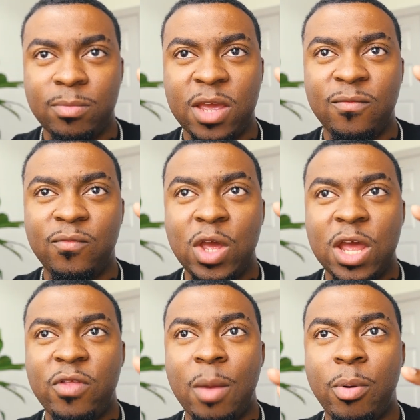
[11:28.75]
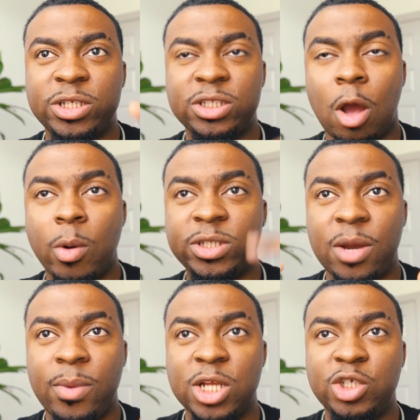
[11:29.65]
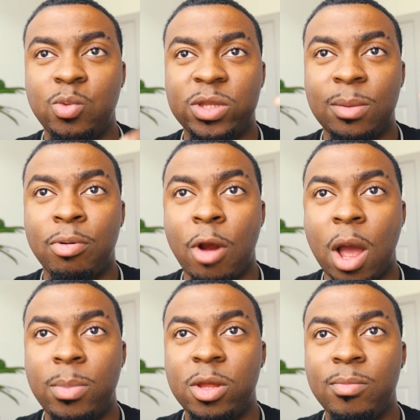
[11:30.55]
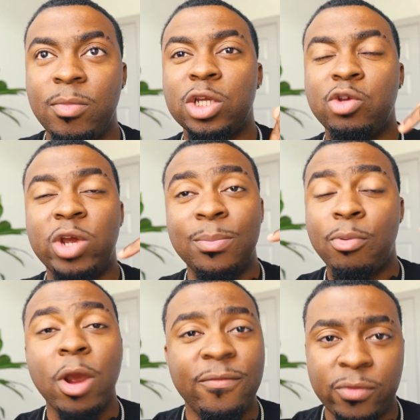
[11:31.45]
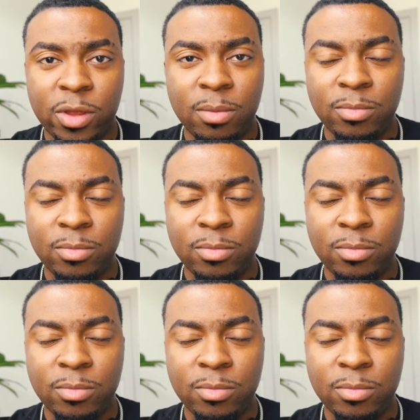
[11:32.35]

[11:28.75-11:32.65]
If that person is always coming at you with a problem, you can pray for them.